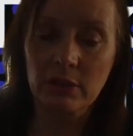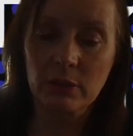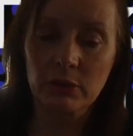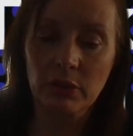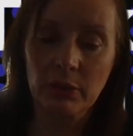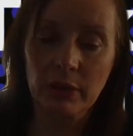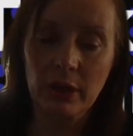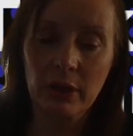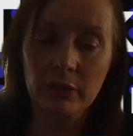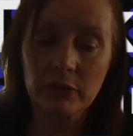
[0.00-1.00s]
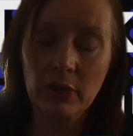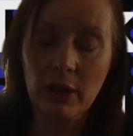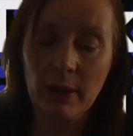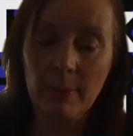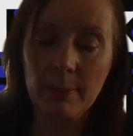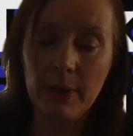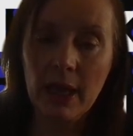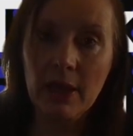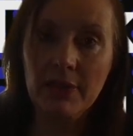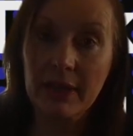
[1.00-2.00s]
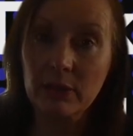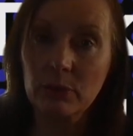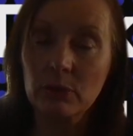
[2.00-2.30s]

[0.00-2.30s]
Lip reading: or so years, then you're